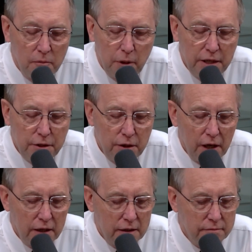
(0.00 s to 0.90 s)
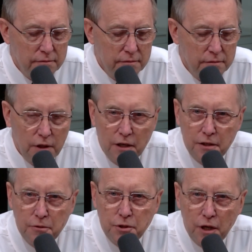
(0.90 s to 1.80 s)
Ben, you got a
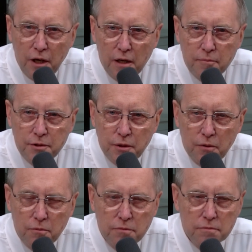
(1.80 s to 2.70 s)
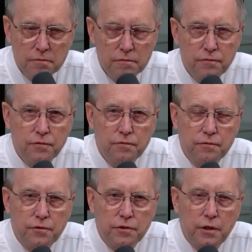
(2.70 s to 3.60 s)
new job, so
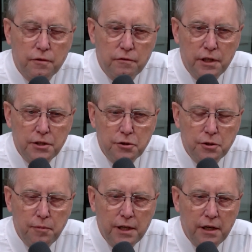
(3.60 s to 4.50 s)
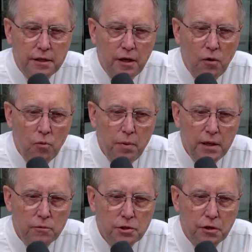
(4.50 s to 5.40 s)
for the listeners that may not know,
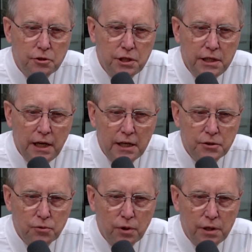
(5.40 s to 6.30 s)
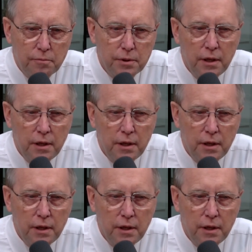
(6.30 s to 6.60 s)
Ben was our CTAS rep.